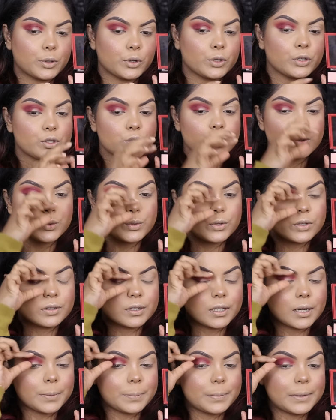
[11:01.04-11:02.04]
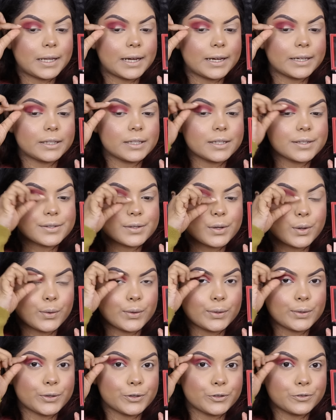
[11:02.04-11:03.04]
going to apply this
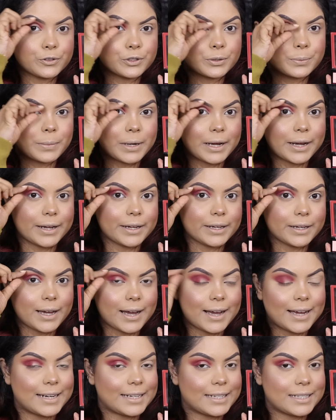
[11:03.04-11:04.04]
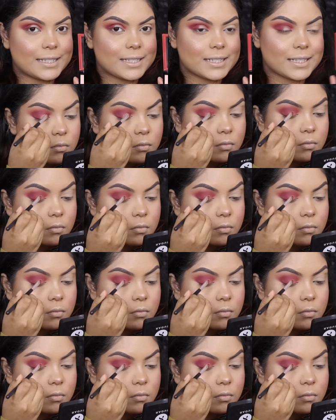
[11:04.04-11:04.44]
all over my eyelid.